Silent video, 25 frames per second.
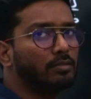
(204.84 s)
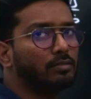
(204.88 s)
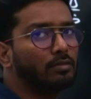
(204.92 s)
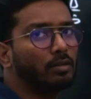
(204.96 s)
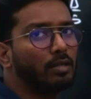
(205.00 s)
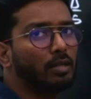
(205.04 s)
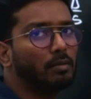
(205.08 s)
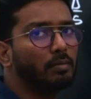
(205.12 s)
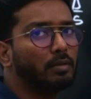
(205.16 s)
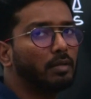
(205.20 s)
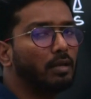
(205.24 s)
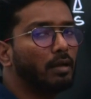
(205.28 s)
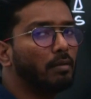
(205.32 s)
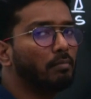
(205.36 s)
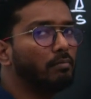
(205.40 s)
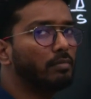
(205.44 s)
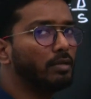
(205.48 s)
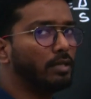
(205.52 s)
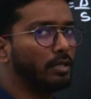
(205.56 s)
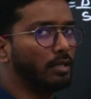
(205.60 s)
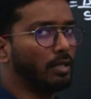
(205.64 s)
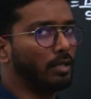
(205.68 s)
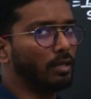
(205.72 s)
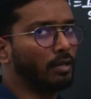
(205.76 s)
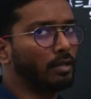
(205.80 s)
is going to become
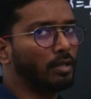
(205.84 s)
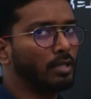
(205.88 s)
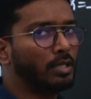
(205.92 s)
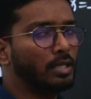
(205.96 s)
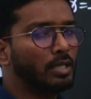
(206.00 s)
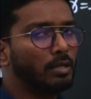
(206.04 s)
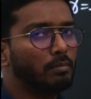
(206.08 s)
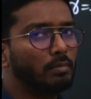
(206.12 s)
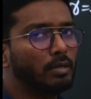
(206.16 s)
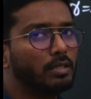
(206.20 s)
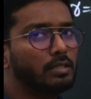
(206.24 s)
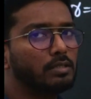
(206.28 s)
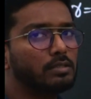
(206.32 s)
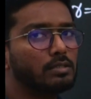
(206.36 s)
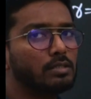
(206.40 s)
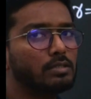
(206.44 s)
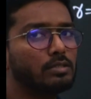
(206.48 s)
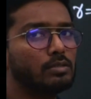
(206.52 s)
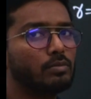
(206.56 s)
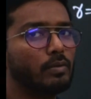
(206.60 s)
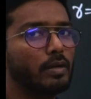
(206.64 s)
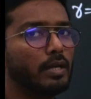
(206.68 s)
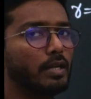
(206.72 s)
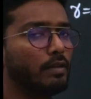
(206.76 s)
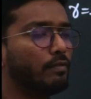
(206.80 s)
10. But it
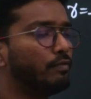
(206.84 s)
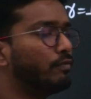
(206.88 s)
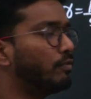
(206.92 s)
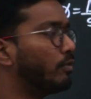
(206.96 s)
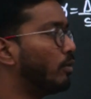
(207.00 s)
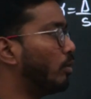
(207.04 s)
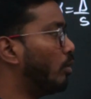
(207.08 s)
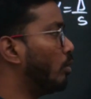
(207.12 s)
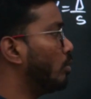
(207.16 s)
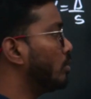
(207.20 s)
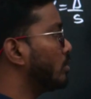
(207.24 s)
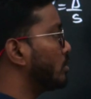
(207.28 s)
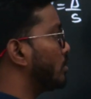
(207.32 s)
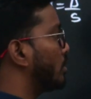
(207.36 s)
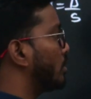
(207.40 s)
says 24,